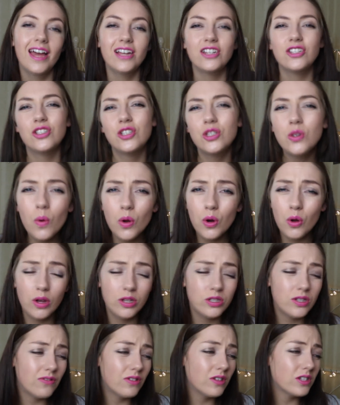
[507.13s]
just so
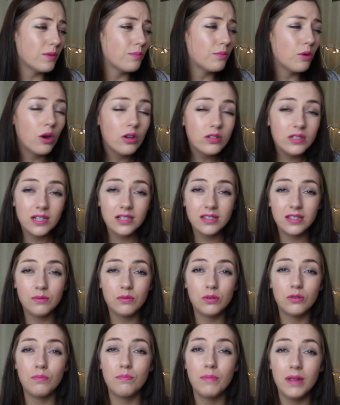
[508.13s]
annoying. So if there's a product that
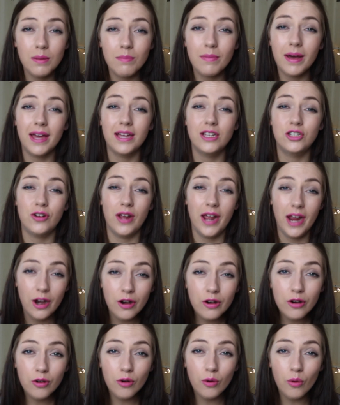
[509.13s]
will minimize your
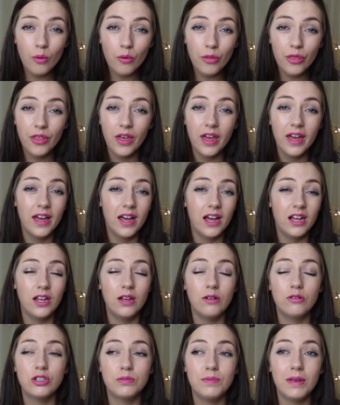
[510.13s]
hair growth,
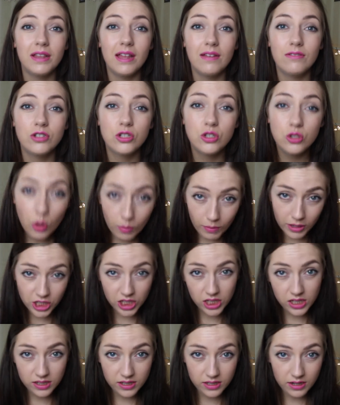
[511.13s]
it will just make life so
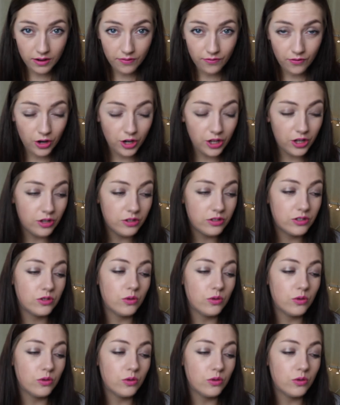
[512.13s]
much easier for you.